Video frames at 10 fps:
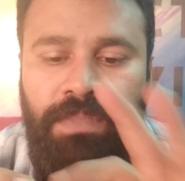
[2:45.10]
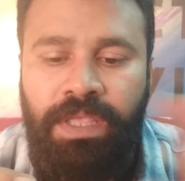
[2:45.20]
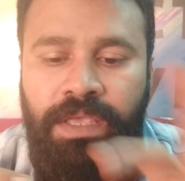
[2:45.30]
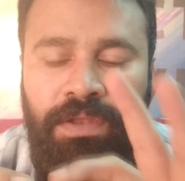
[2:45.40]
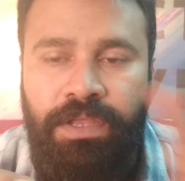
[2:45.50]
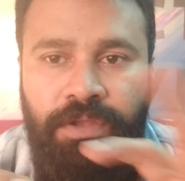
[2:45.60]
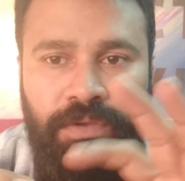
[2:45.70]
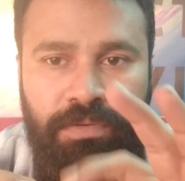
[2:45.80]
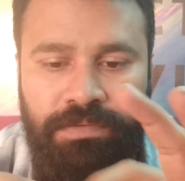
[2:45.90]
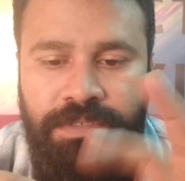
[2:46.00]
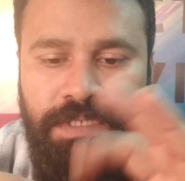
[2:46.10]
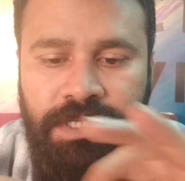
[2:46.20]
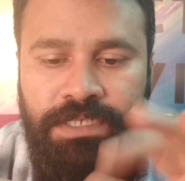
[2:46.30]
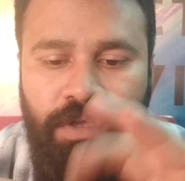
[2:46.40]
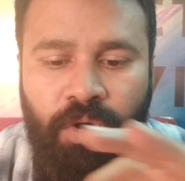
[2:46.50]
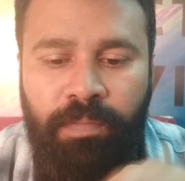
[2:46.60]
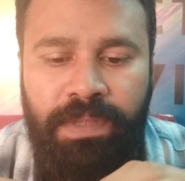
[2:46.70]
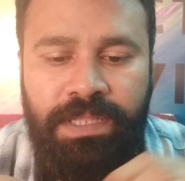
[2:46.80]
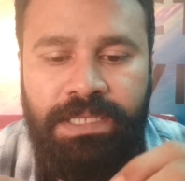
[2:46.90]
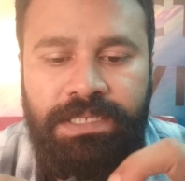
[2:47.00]
You need to just
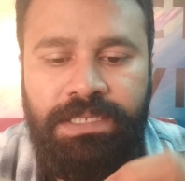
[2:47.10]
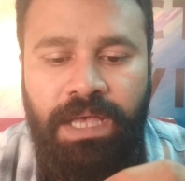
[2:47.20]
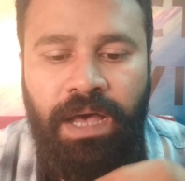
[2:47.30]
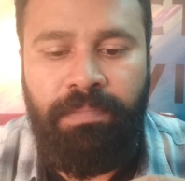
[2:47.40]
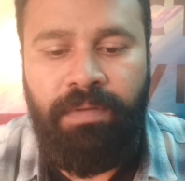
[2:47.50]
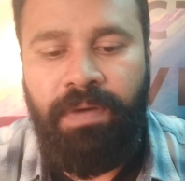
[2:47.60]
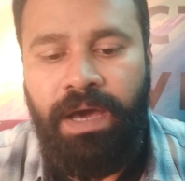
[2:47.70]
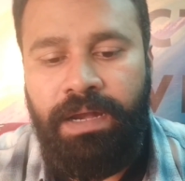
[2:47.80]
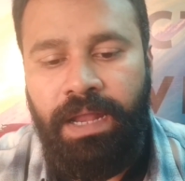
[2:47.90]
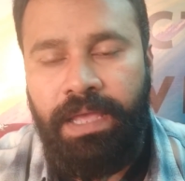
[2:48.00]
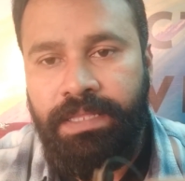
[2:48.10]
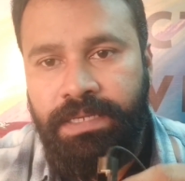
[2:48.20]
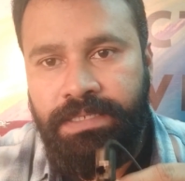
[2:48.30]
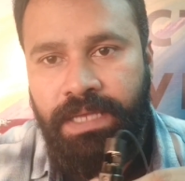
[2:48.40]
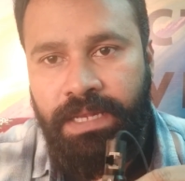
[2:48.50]
open this upper part like this,